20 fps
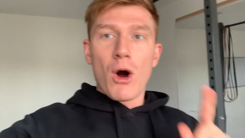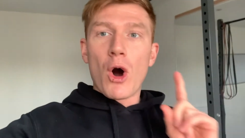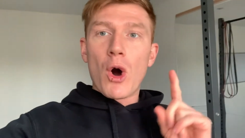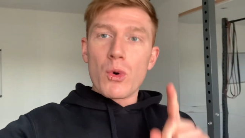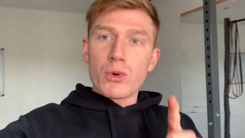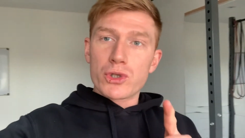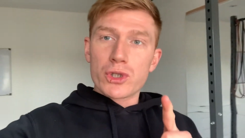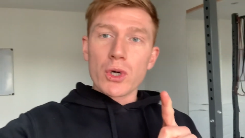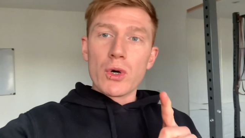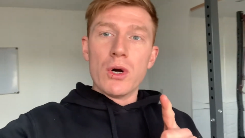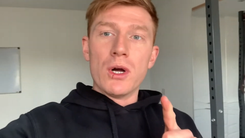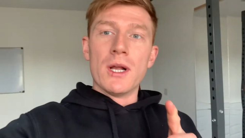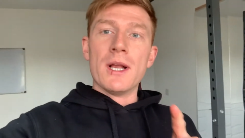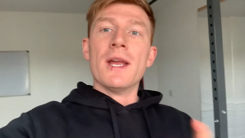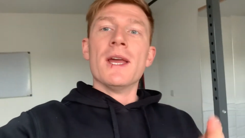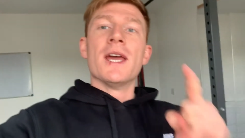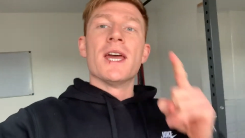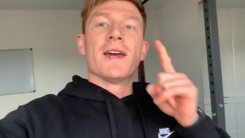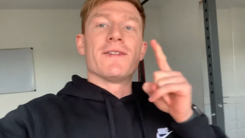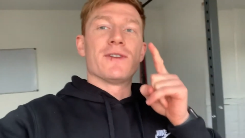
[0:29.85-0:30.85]
Also,
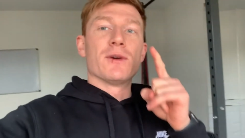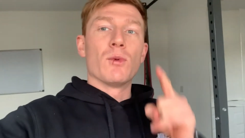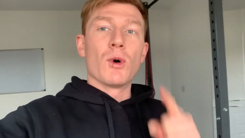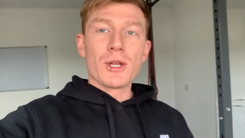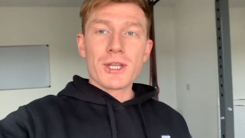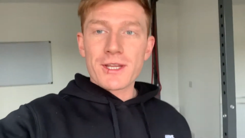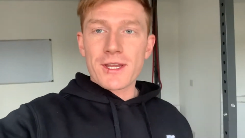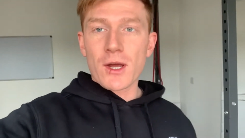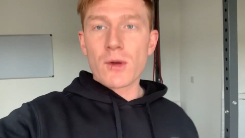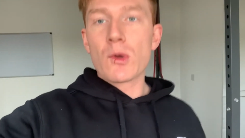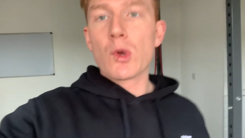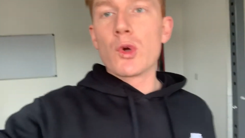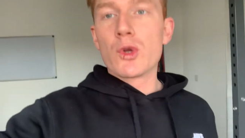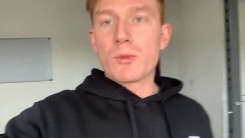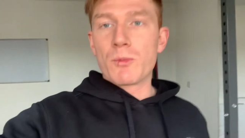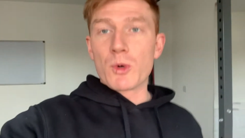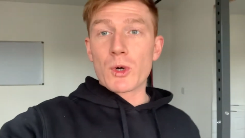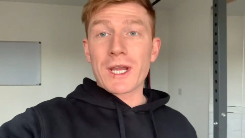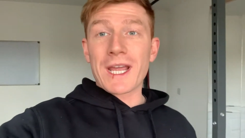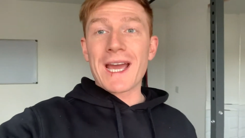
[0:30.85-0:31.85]
if you want the
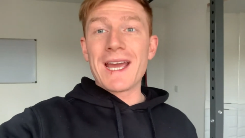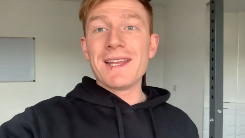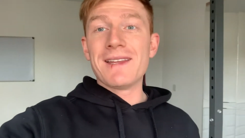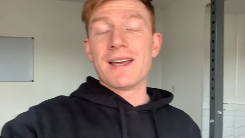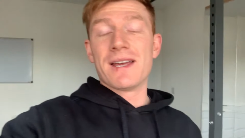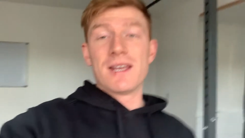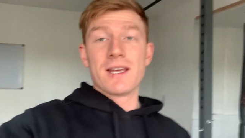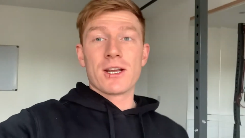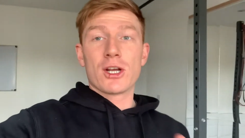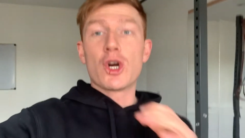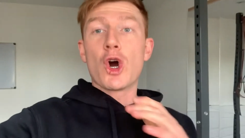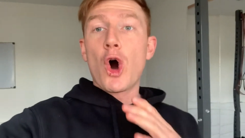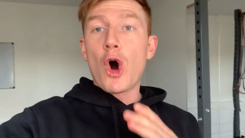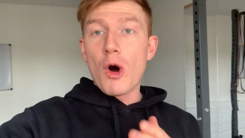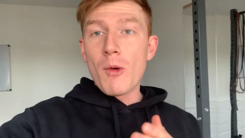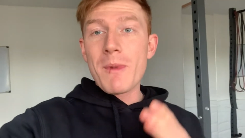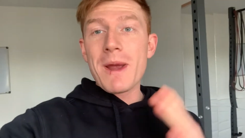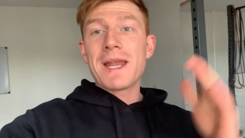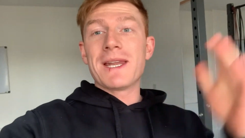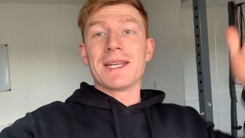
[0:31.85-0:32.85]
downloadable guide,
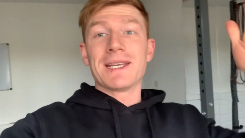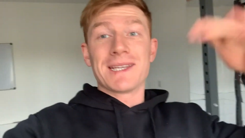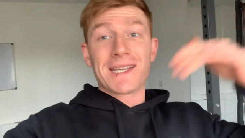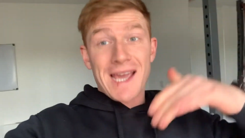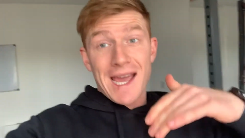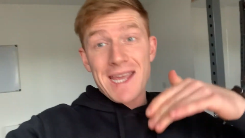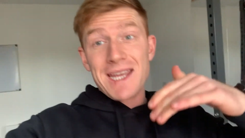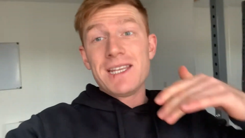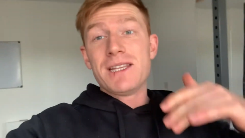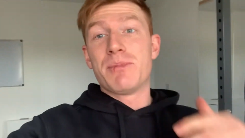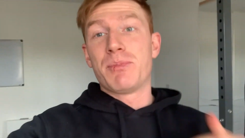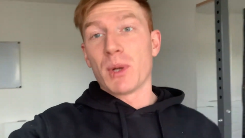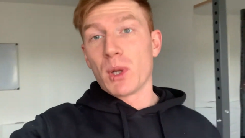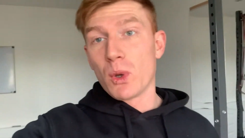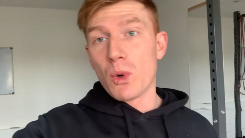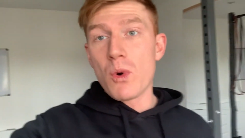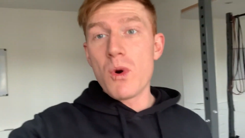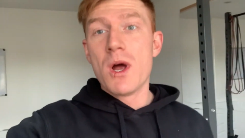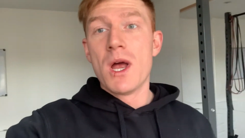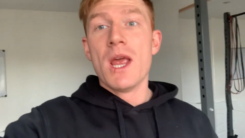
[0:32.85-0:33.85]
comment guide
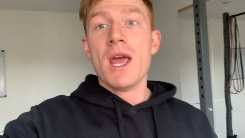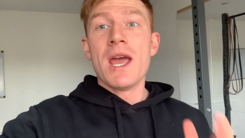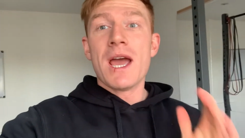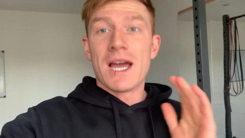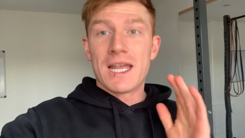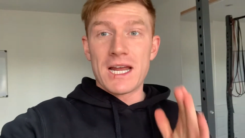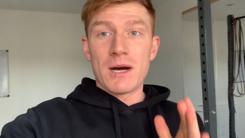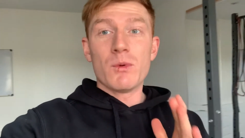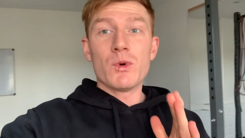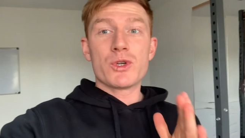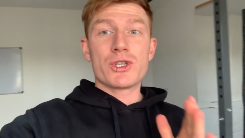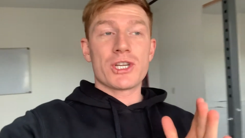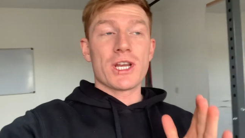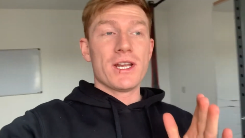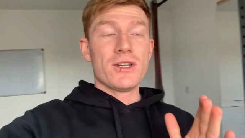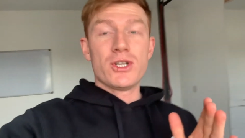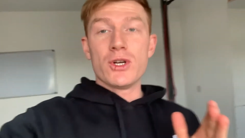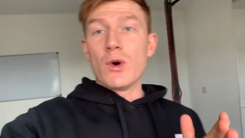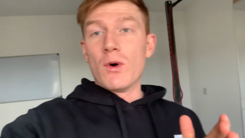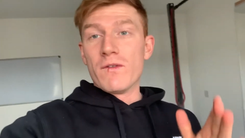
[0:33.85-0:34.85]
below and I will
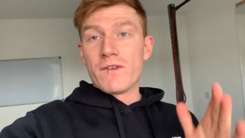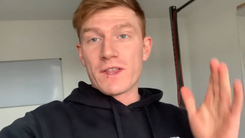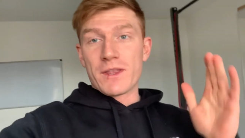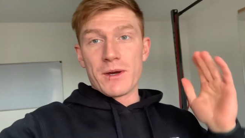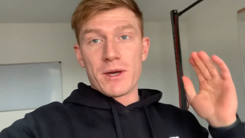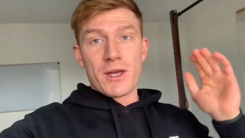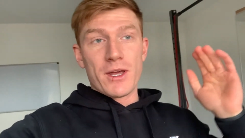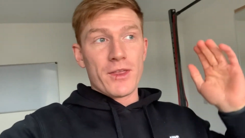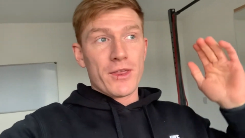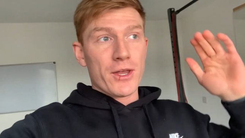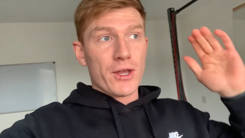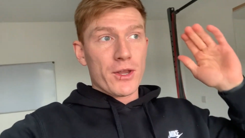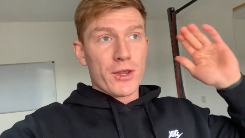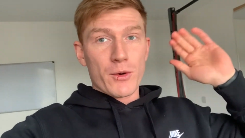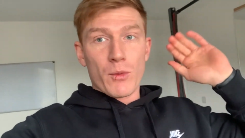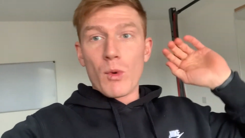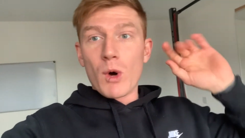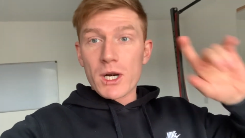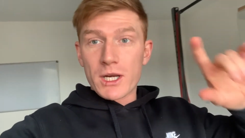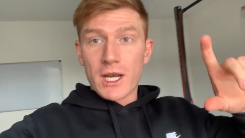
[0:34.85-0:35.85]
send you over the
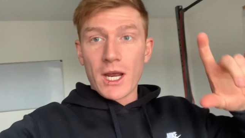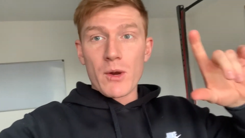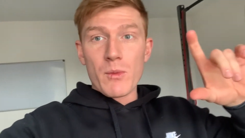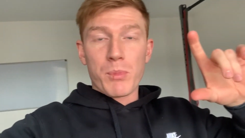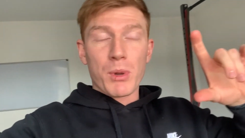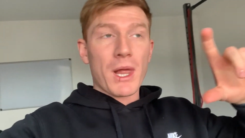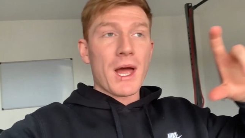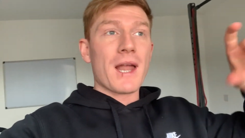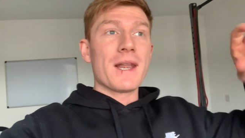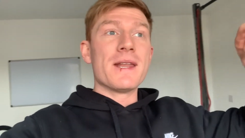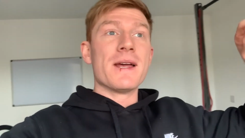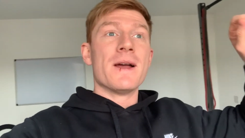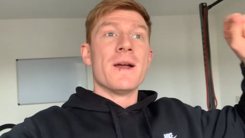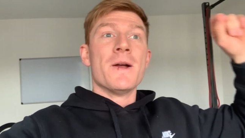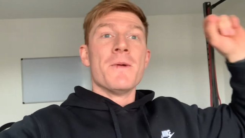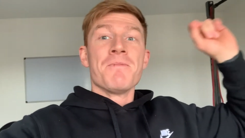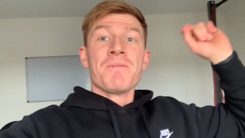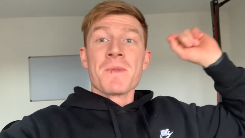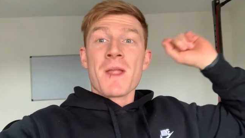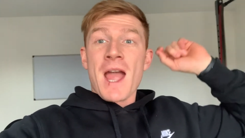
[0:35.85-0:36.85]
workout plan
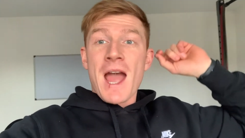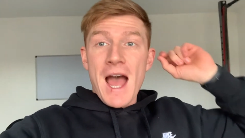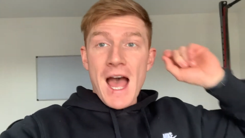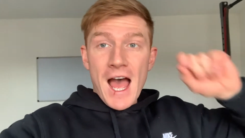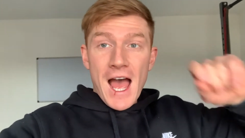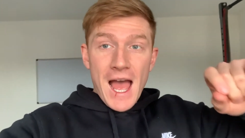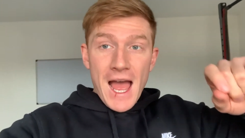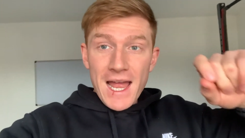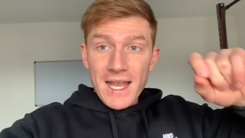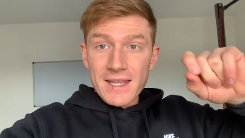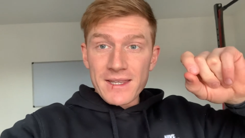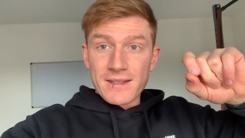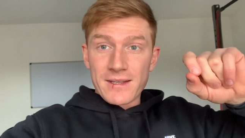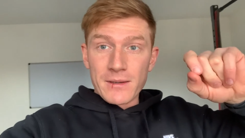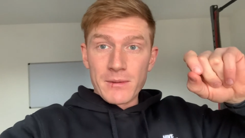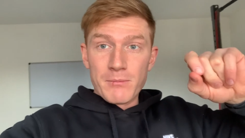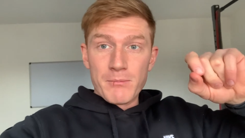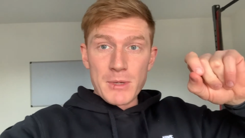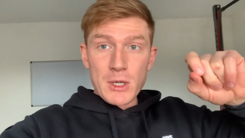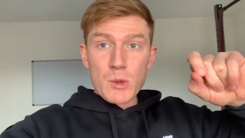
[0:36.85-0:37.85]
and
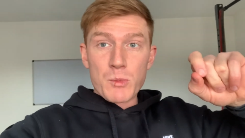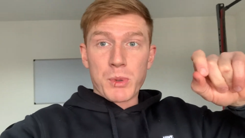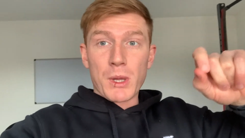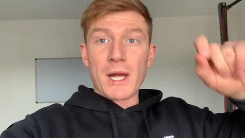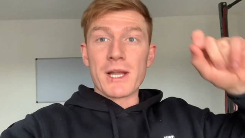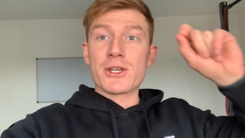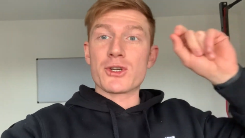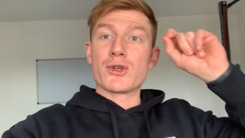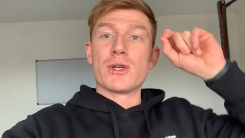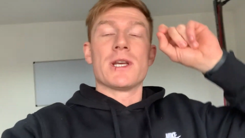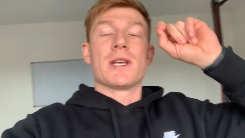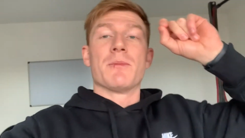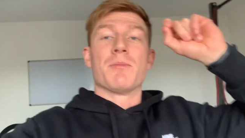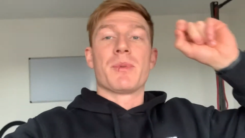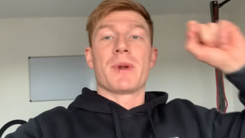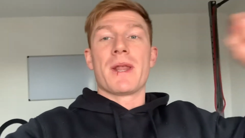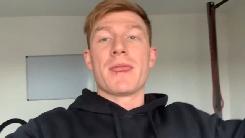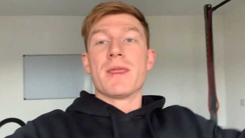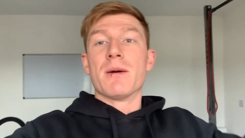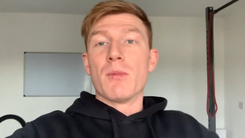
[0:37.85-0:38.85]
meal plan so you can
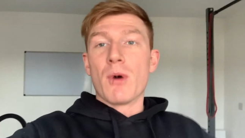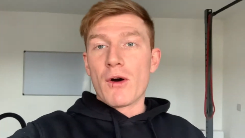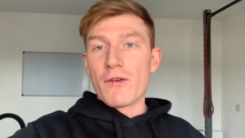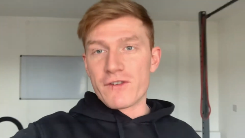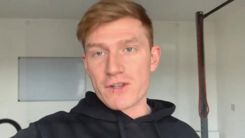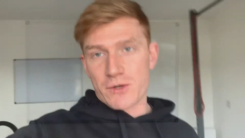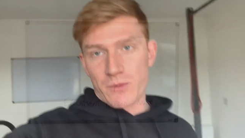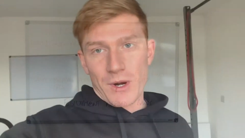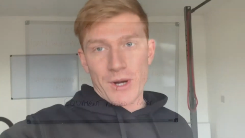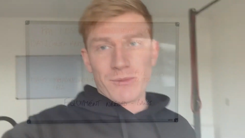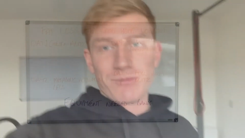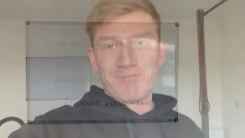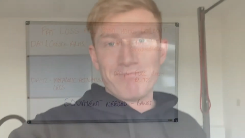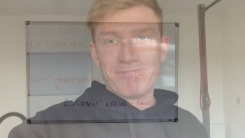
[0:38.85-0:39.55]
print them off as well.